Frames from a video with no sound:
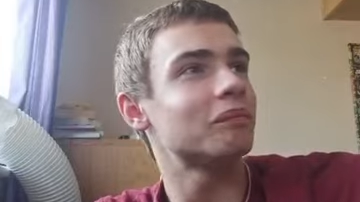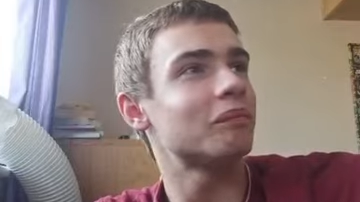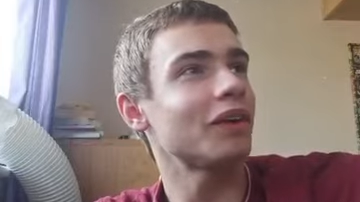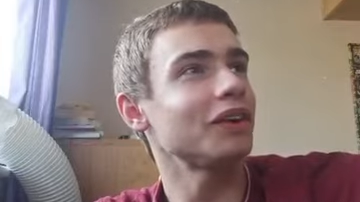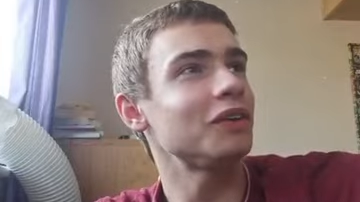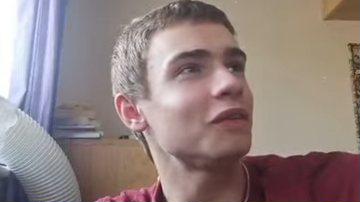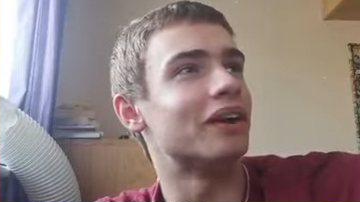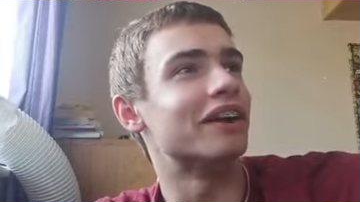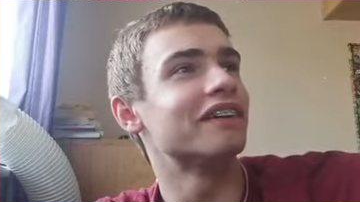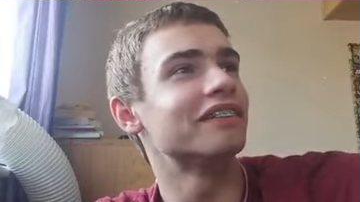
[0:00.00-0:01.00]
Why are you
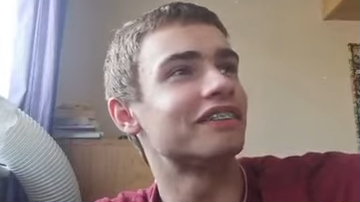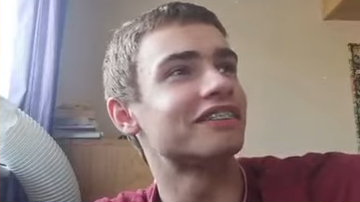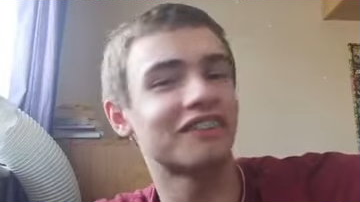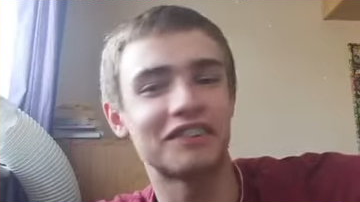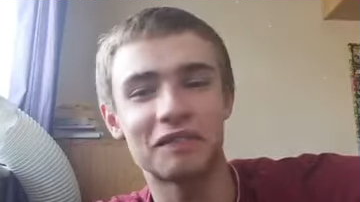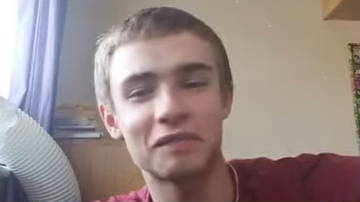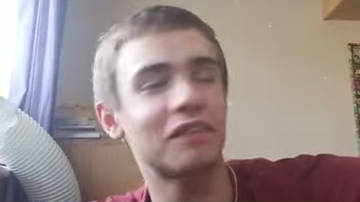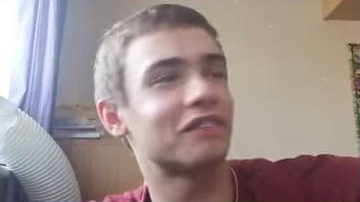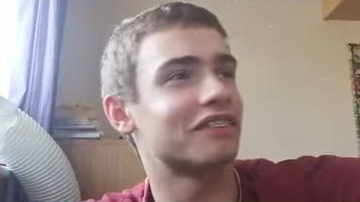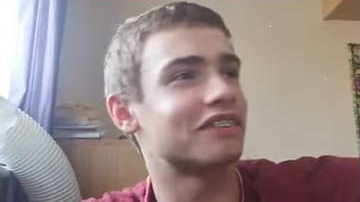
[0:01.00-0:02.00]
here? Sorry, my
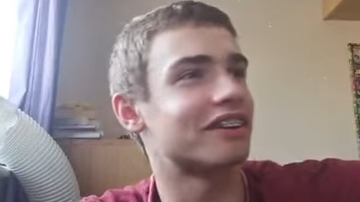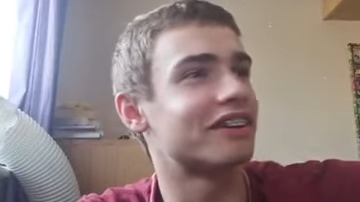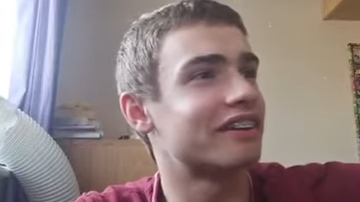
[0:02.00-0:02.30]
brother is here.